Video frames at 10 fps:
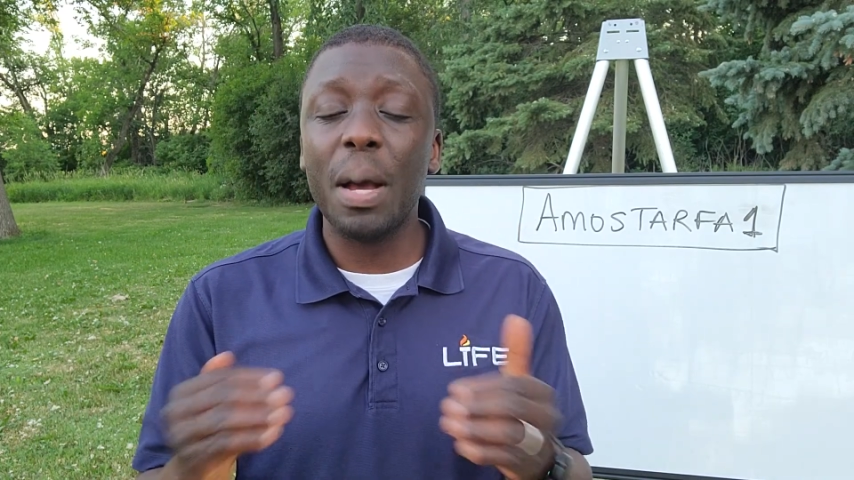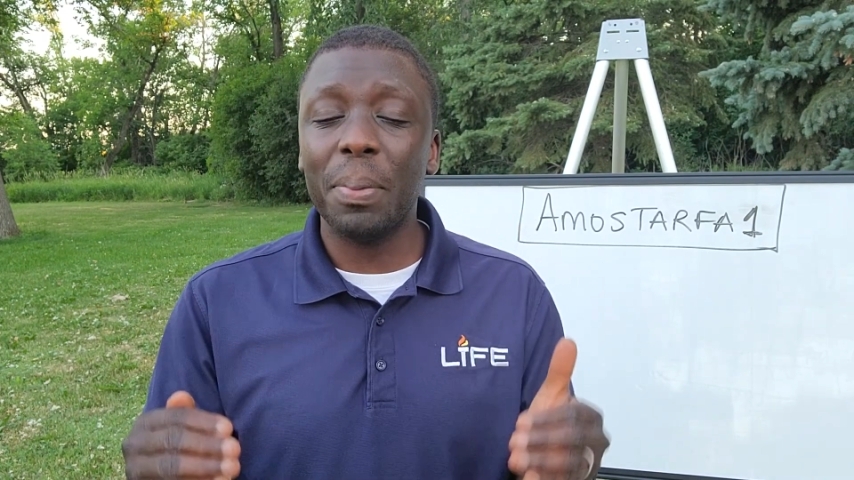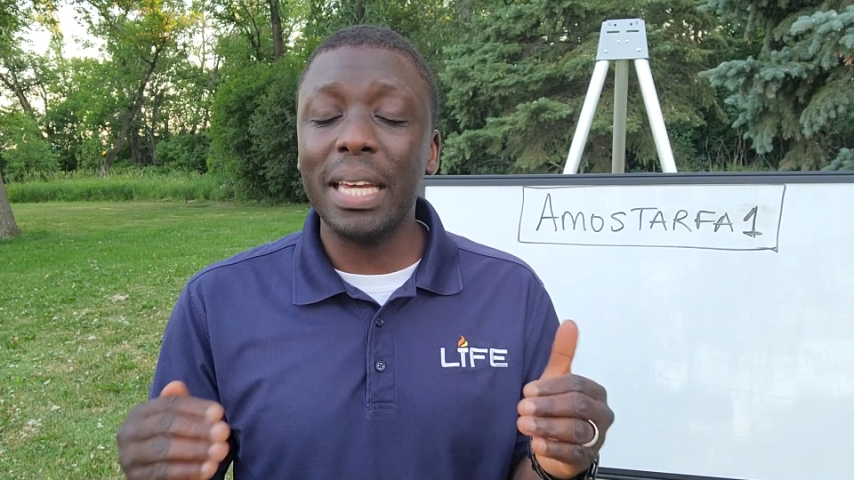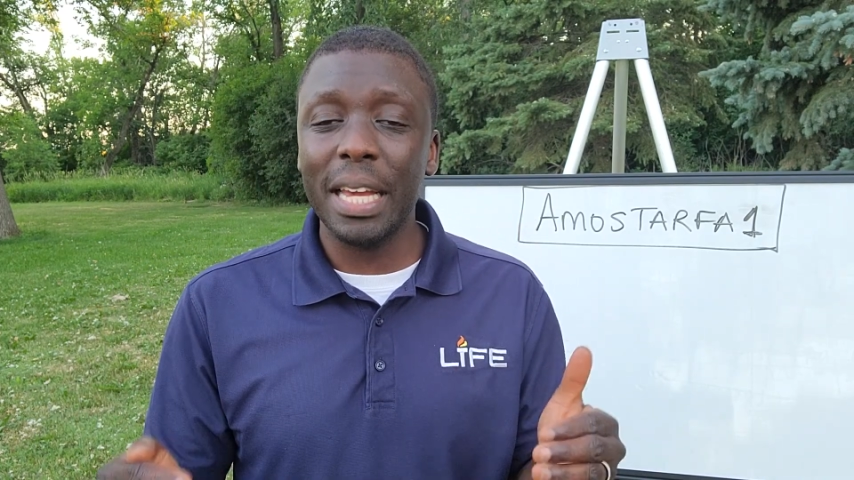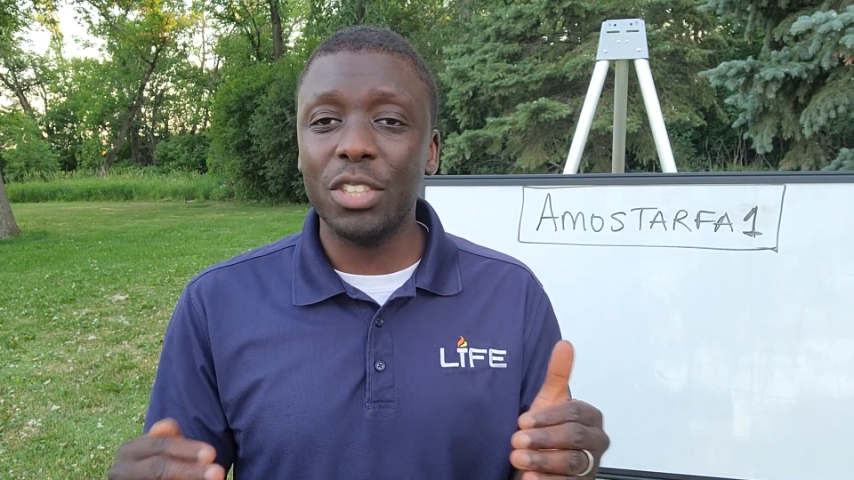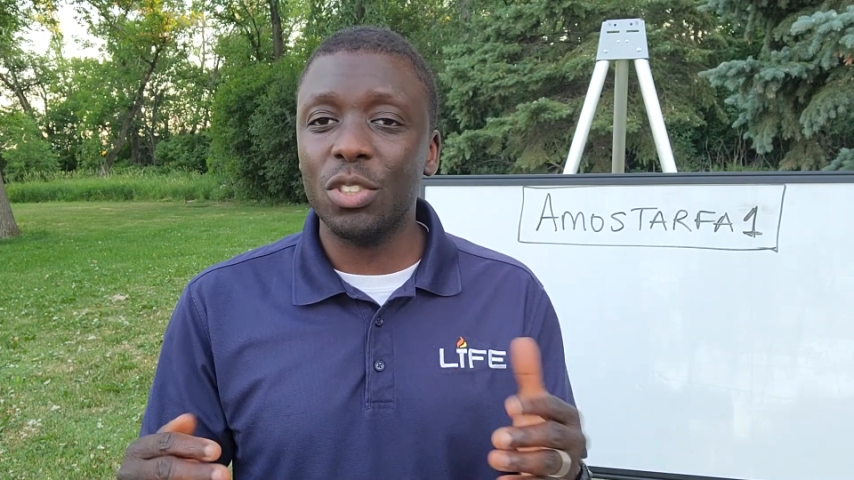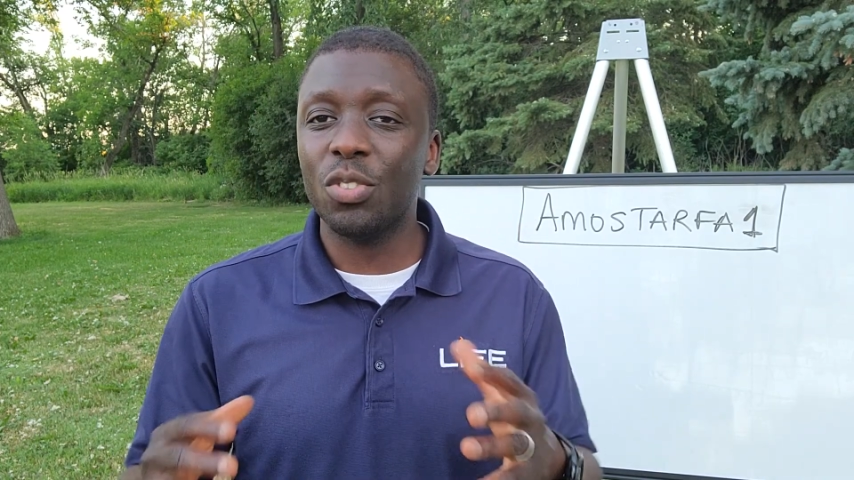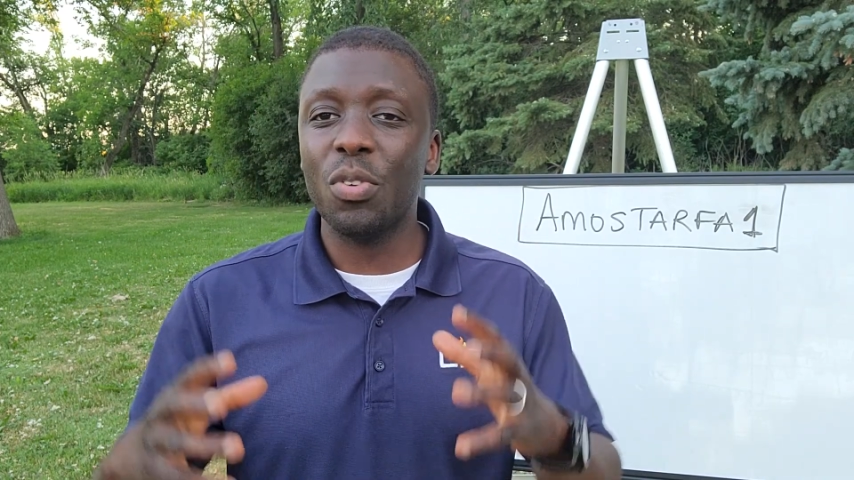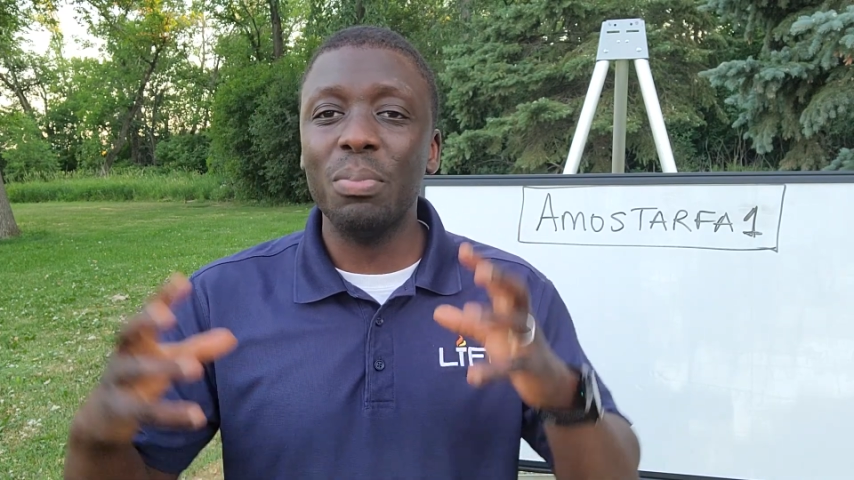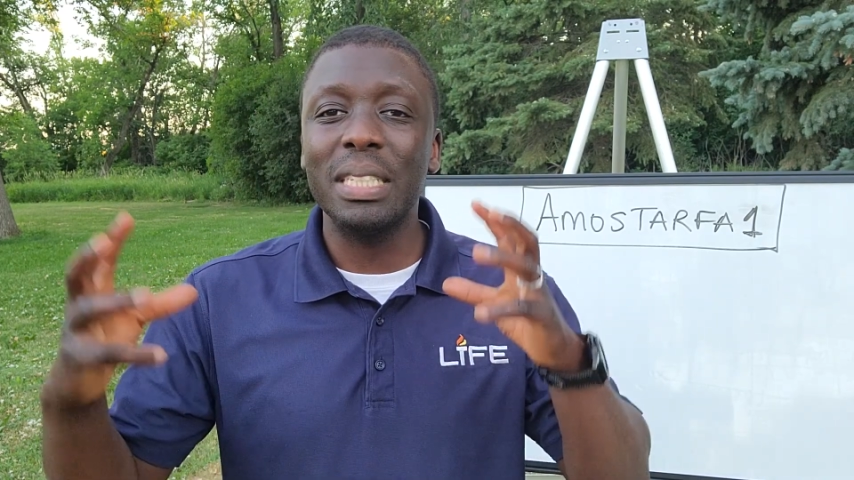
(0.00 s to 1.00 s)
applications
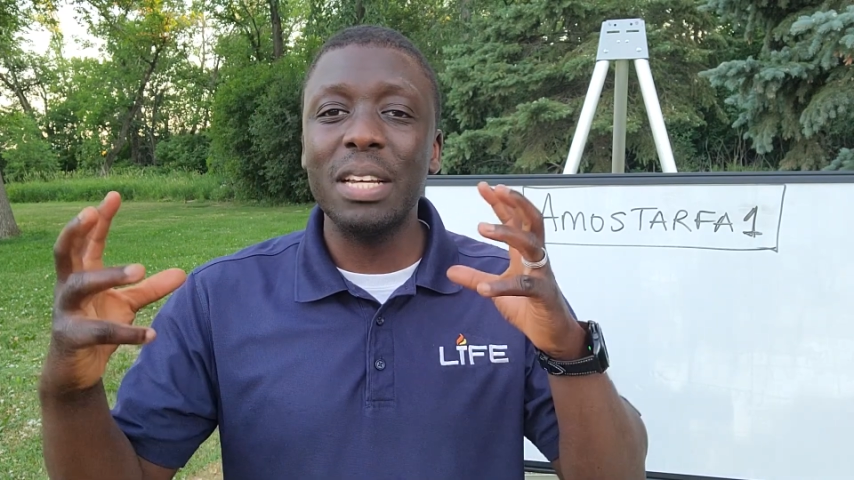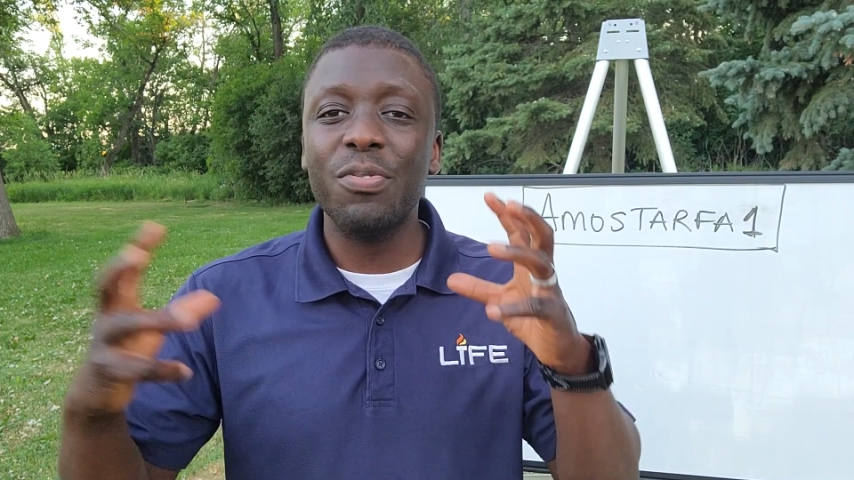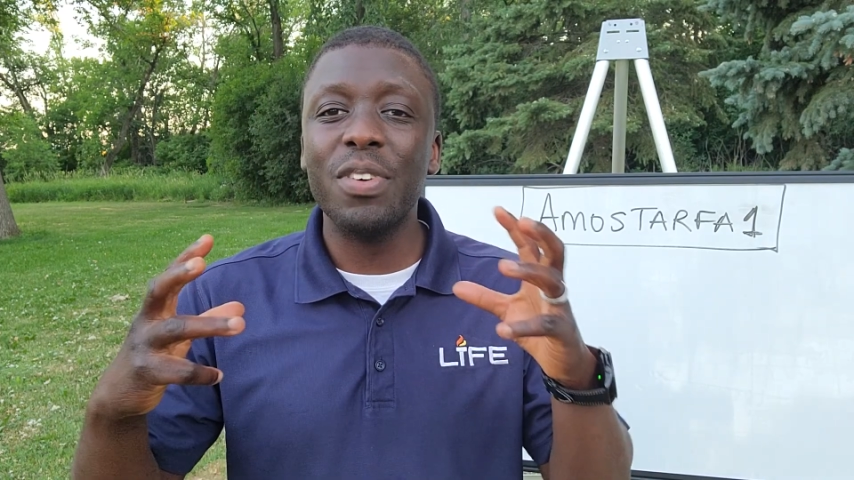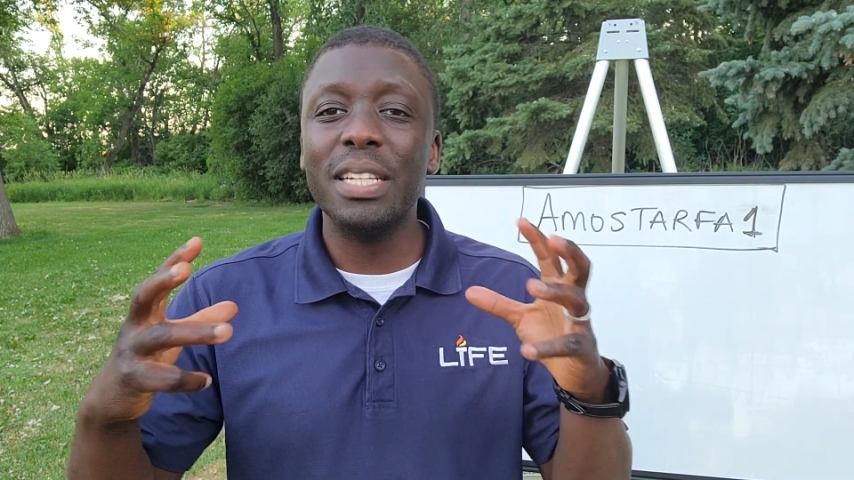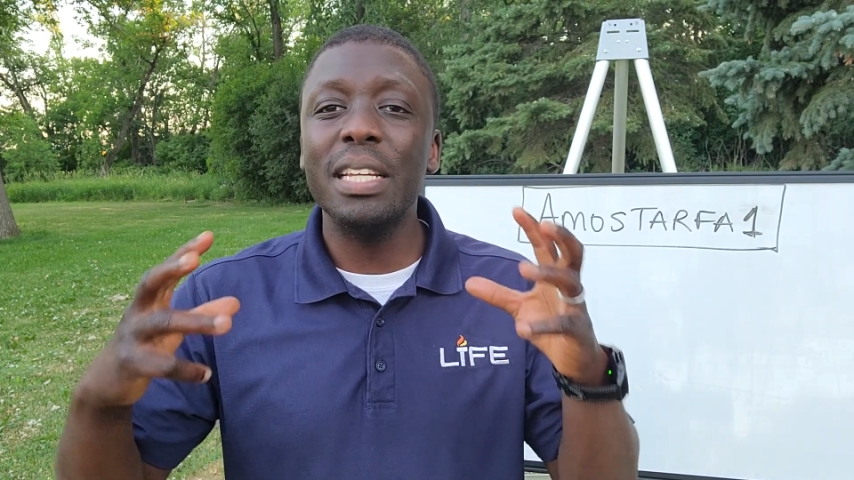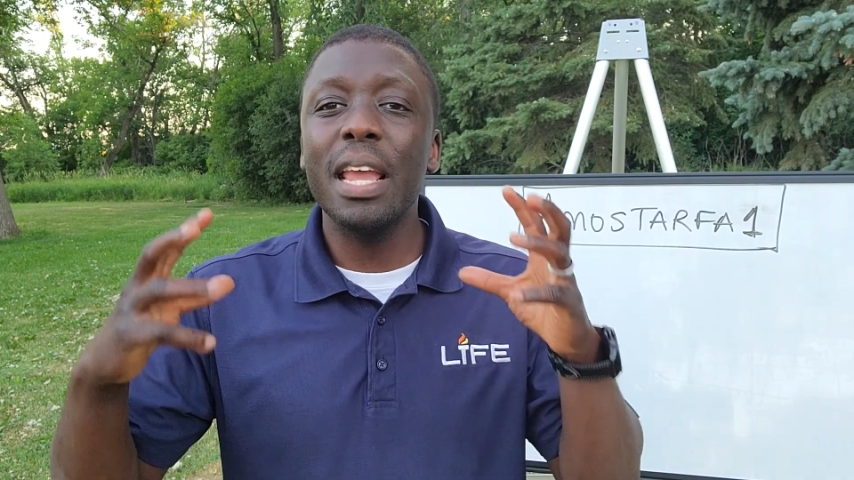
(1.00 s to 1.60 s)
from different